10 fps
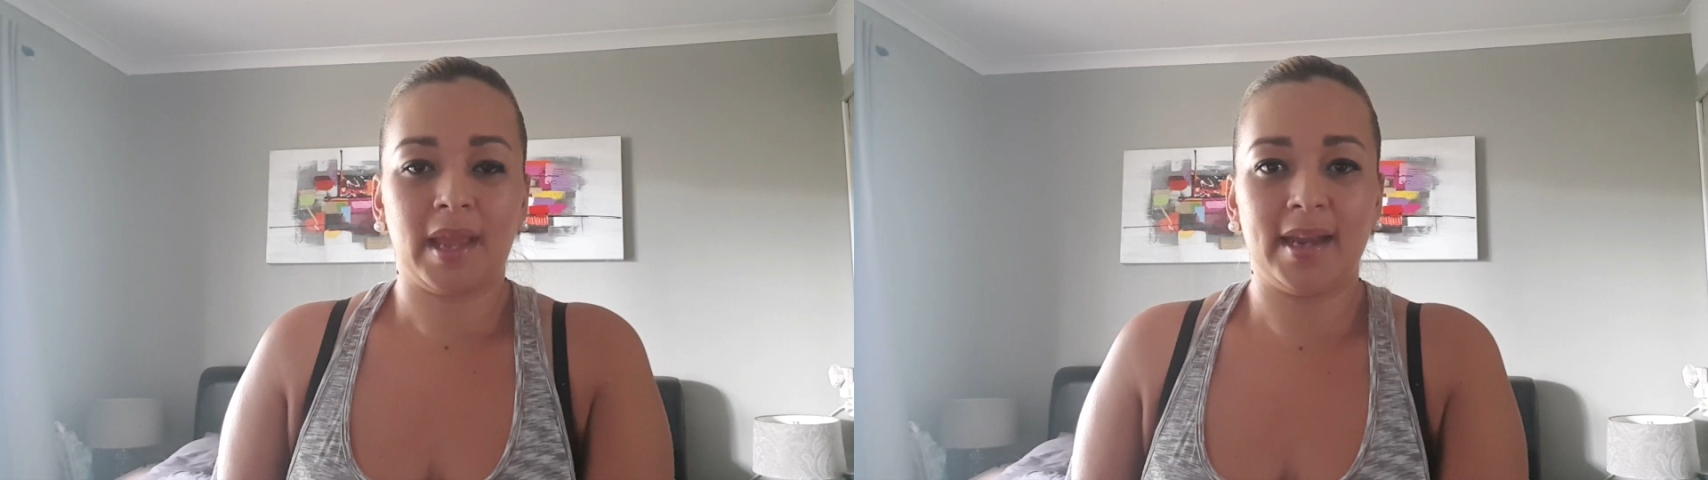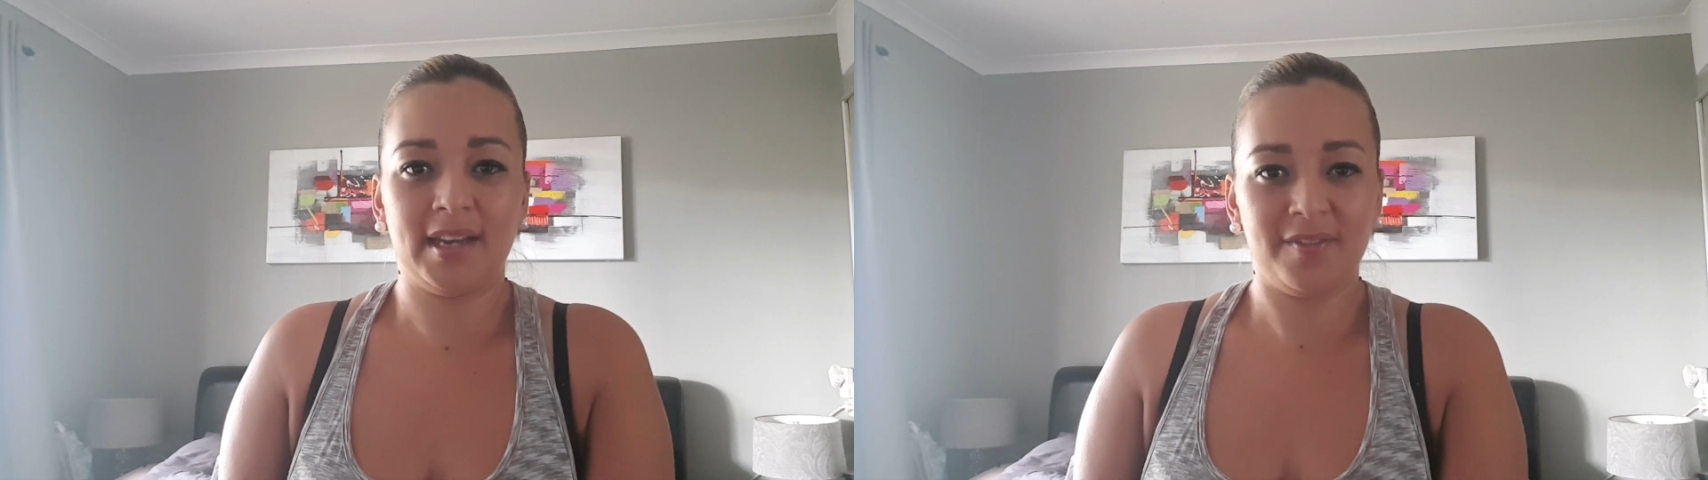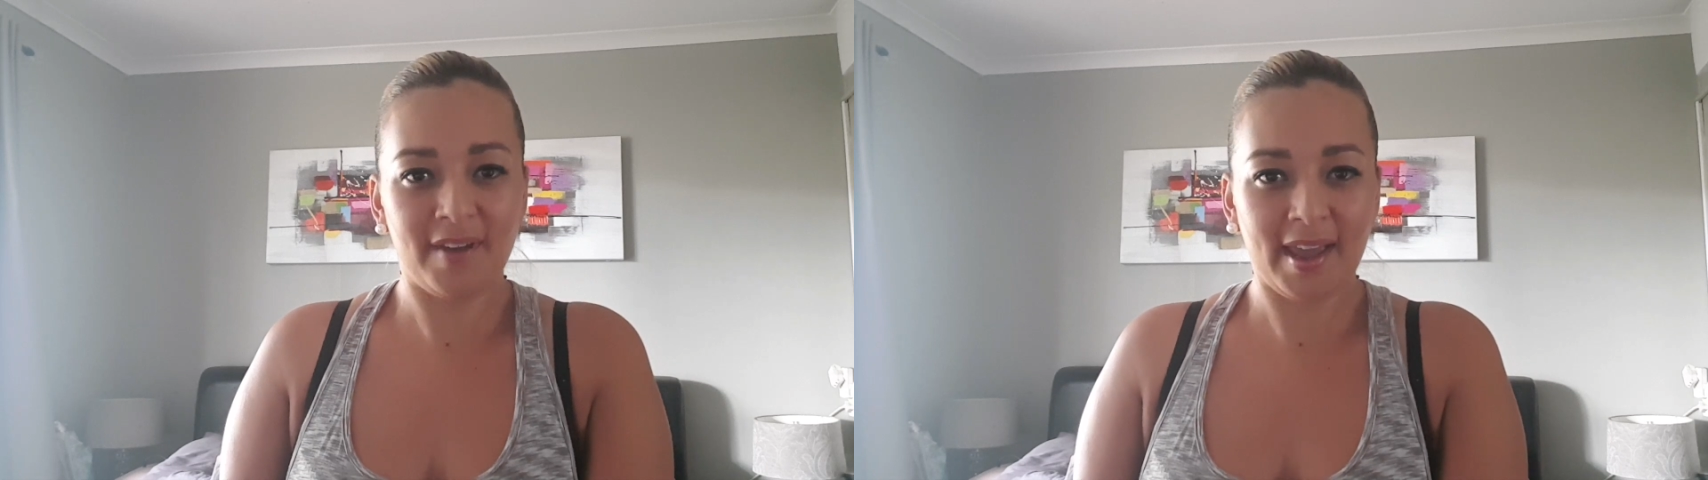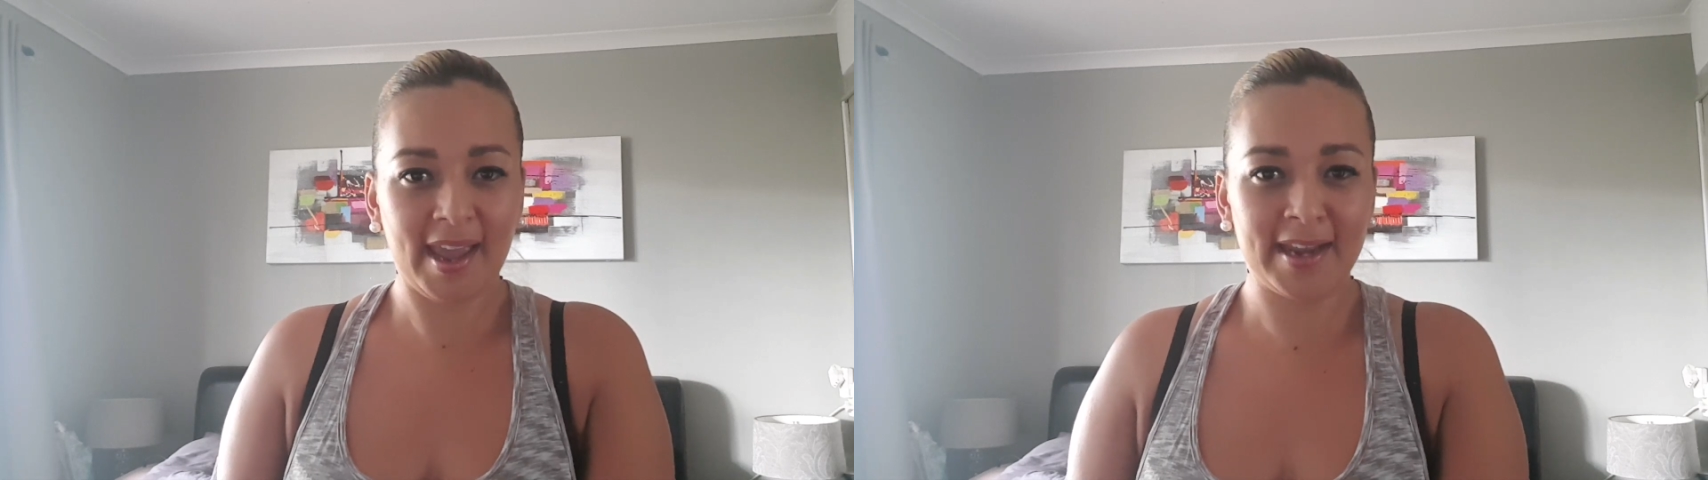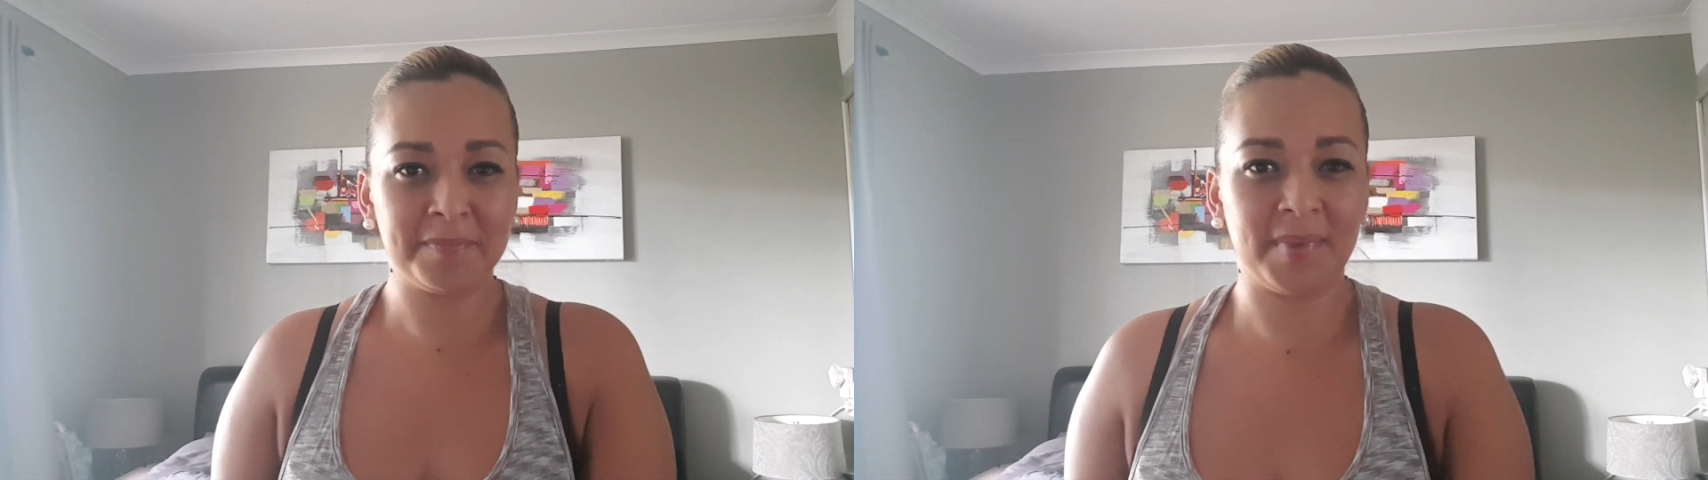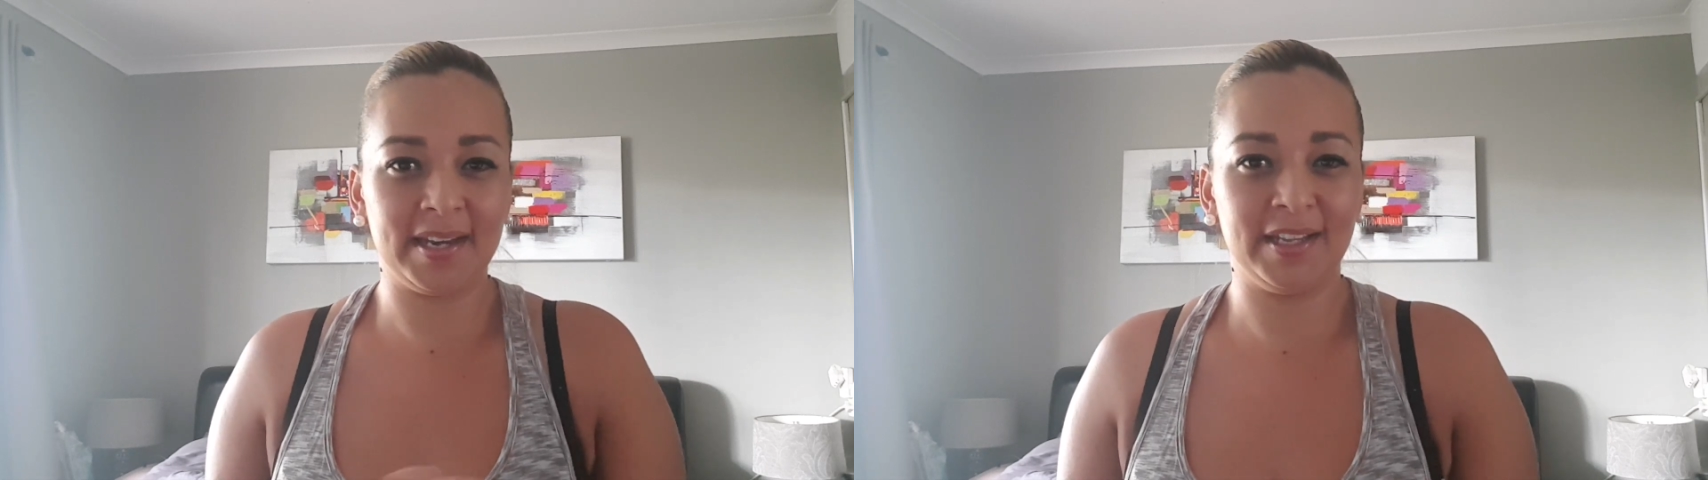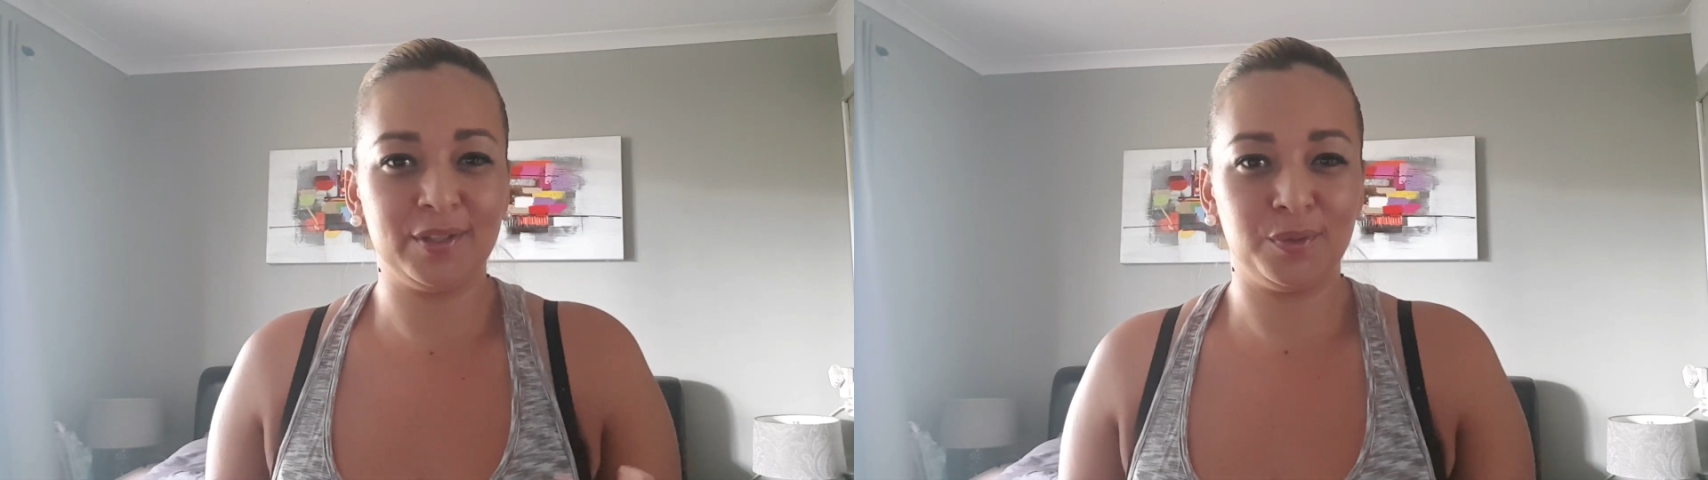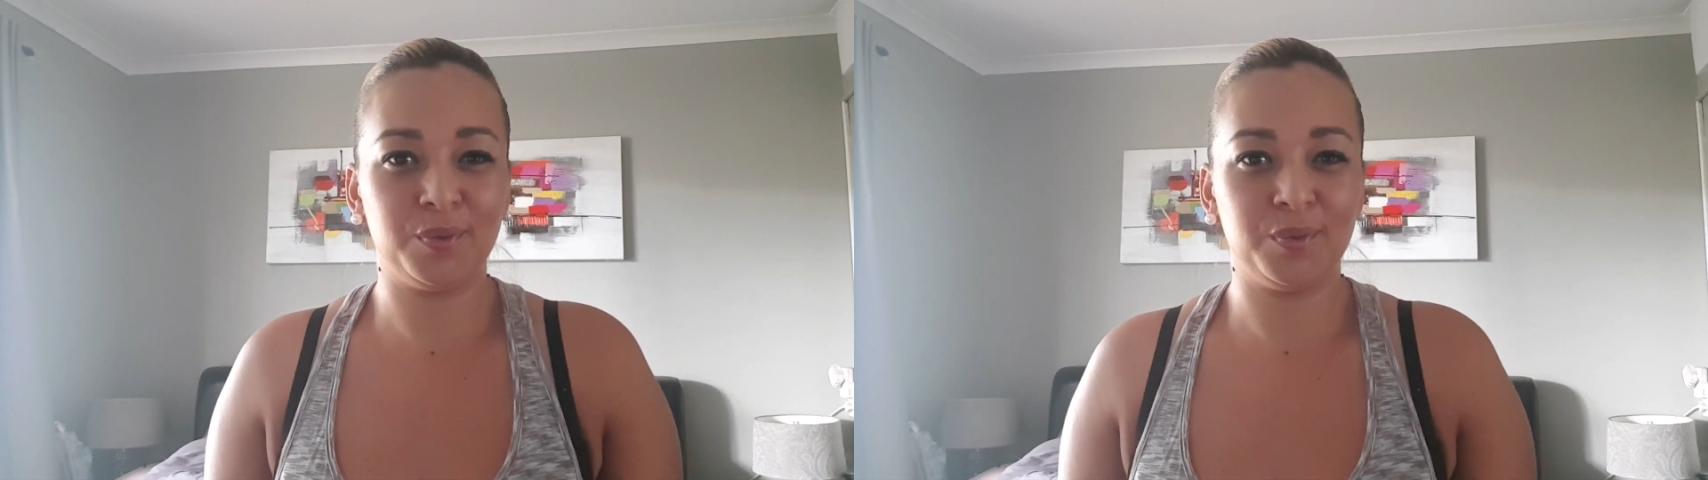I never had money